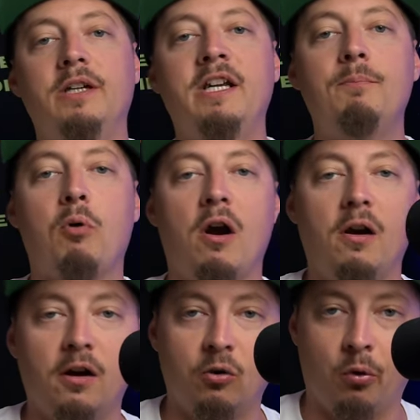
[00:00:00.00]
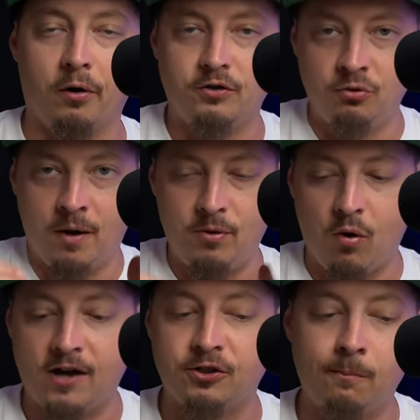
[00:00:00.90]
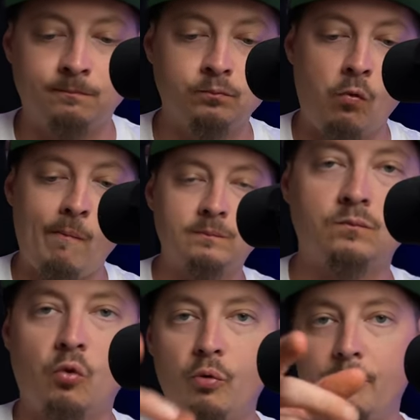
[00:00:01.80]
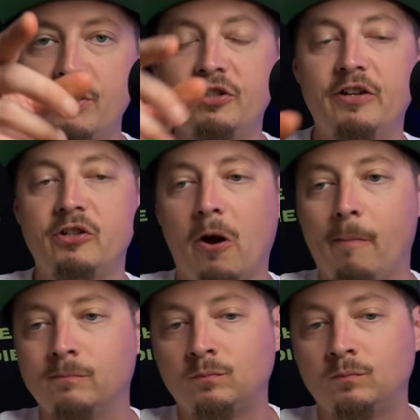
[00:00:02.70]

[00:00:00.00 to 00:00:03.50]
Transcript: any part of the world that you may be watching, we appreciate y'all.